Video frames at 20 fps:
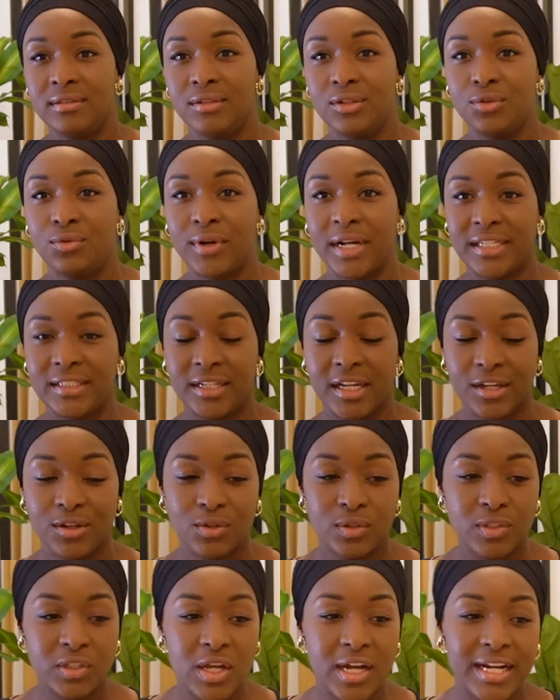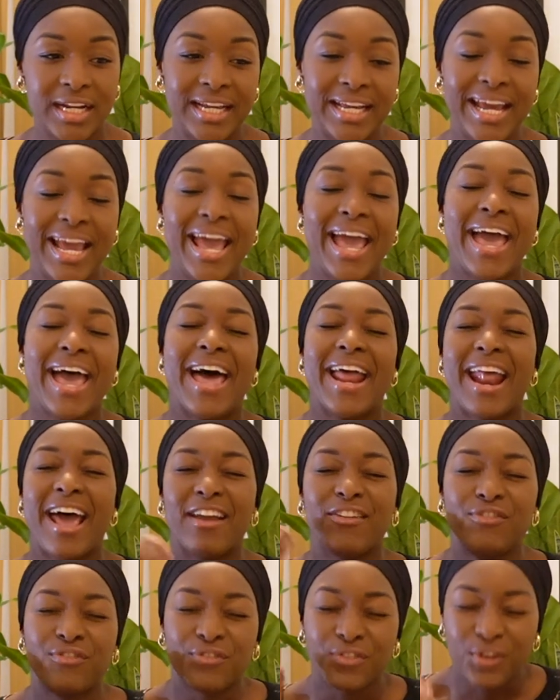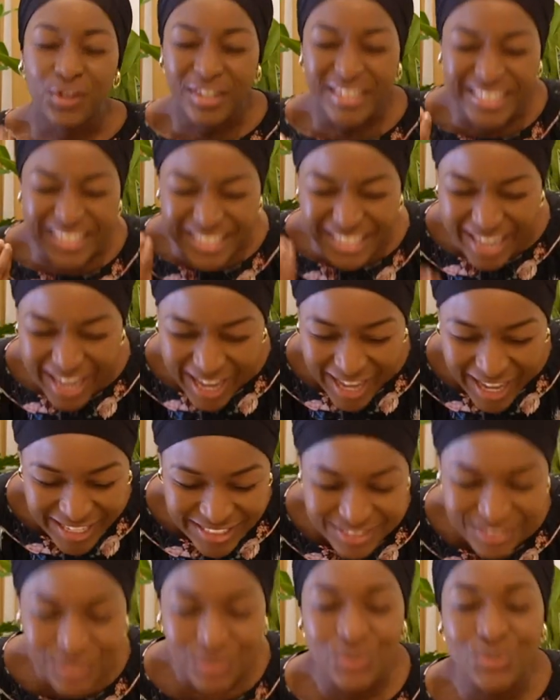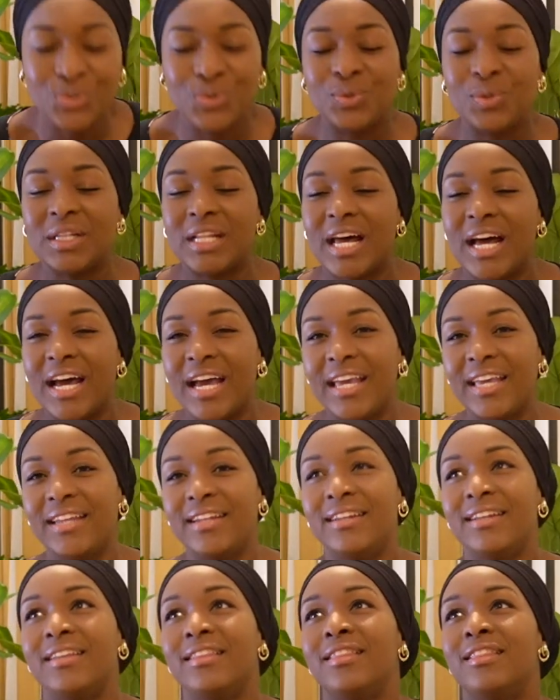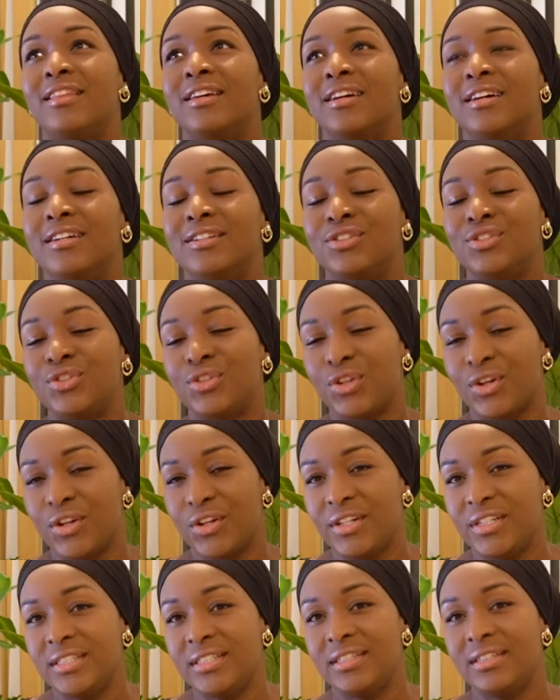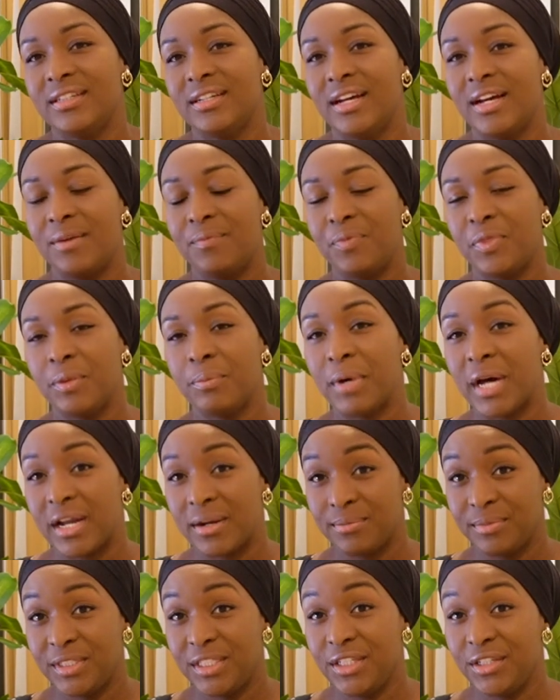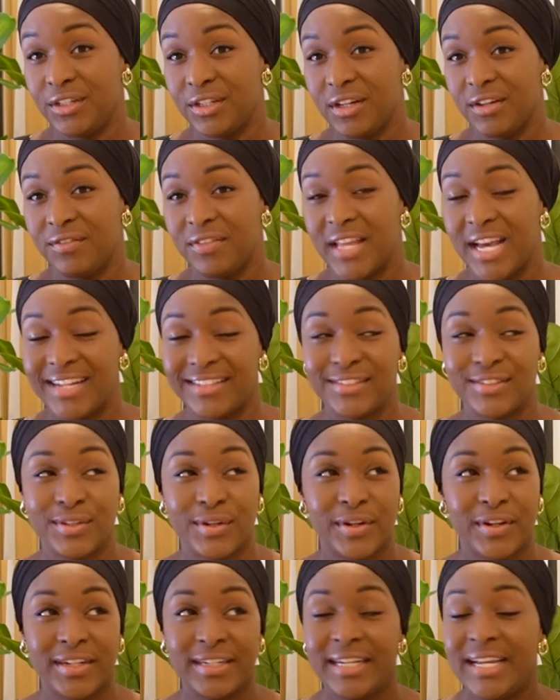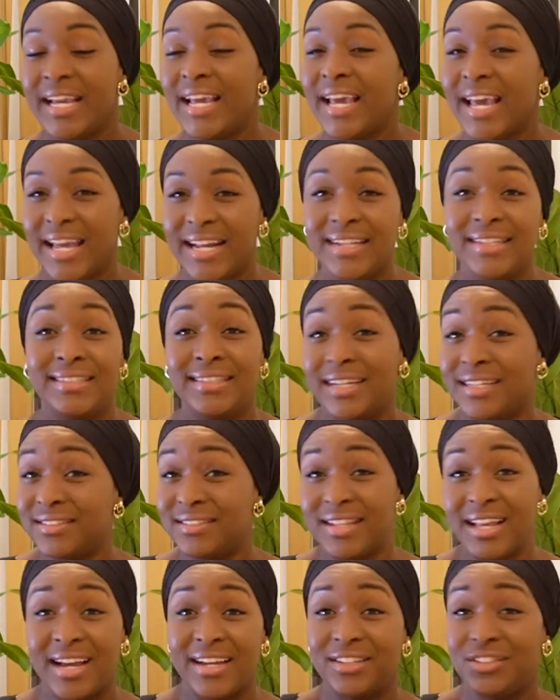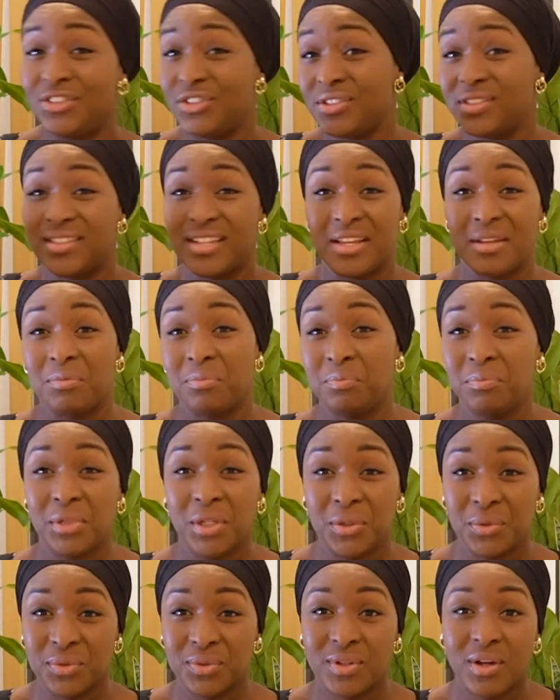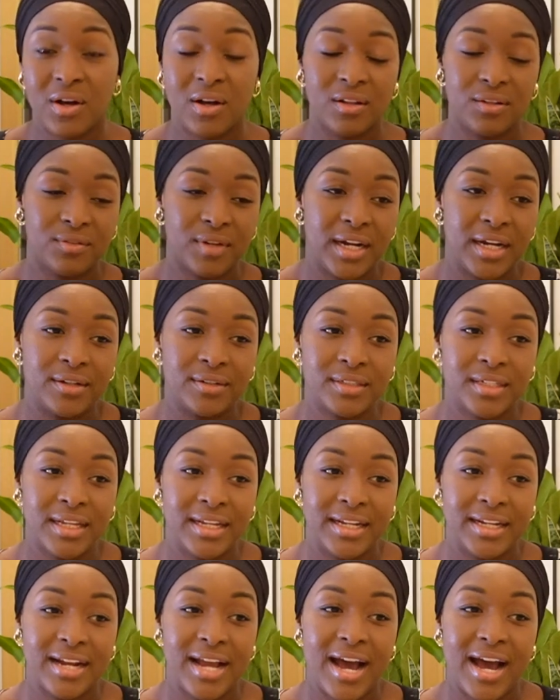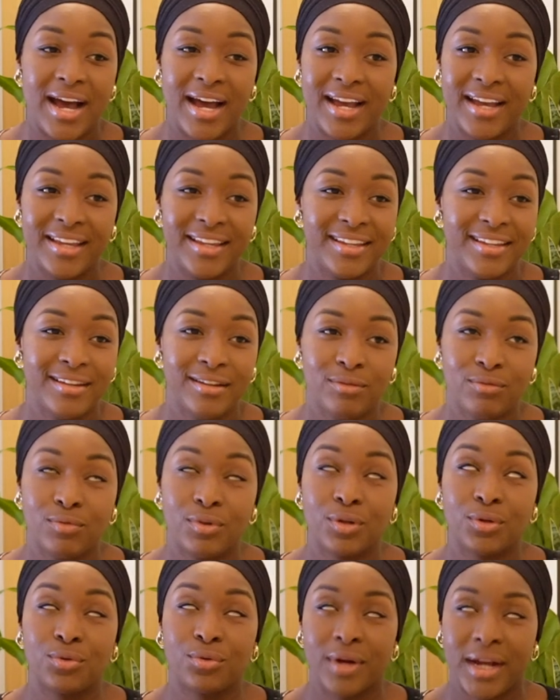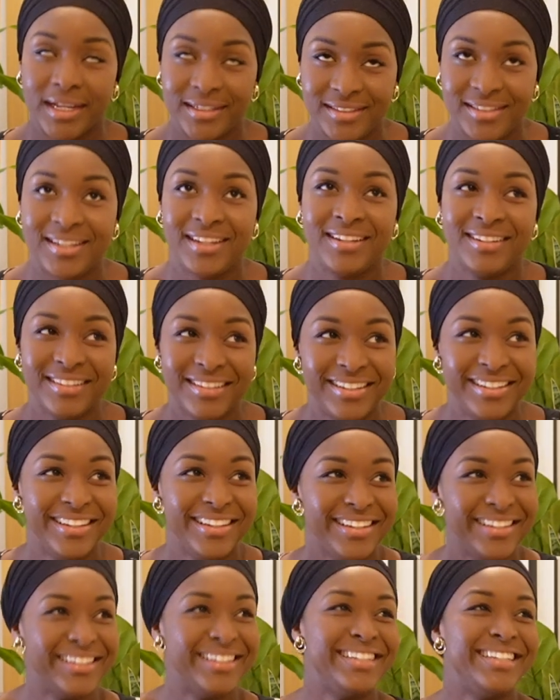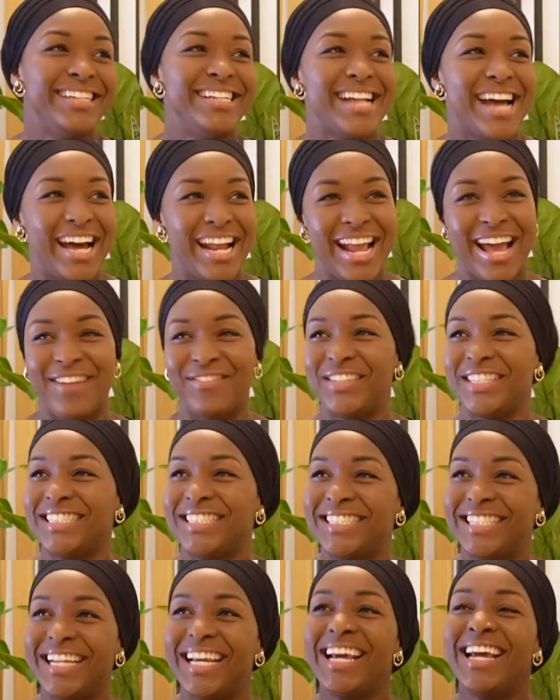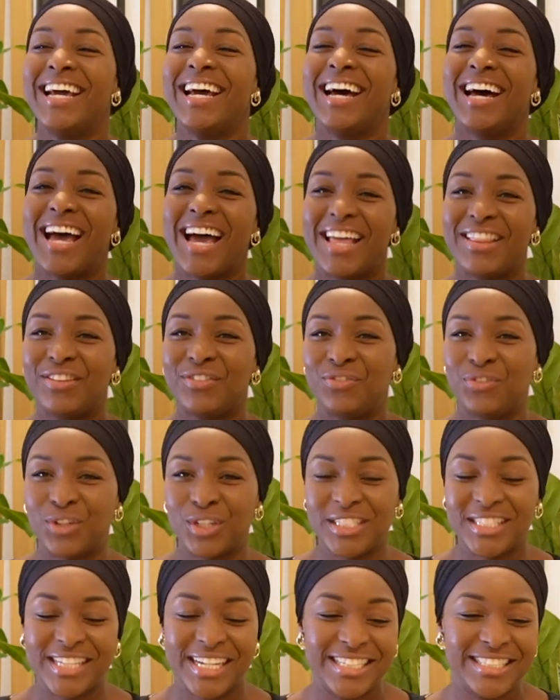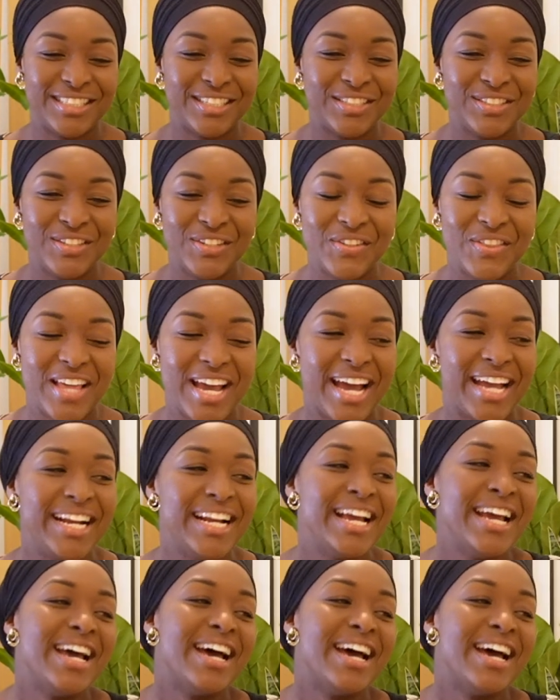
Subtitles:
little rectangles on it. And I forgot to line the skirt, the bottom tier of that skirt, and it does that. It just like blows all around, and I regret not having had the foresight to do that.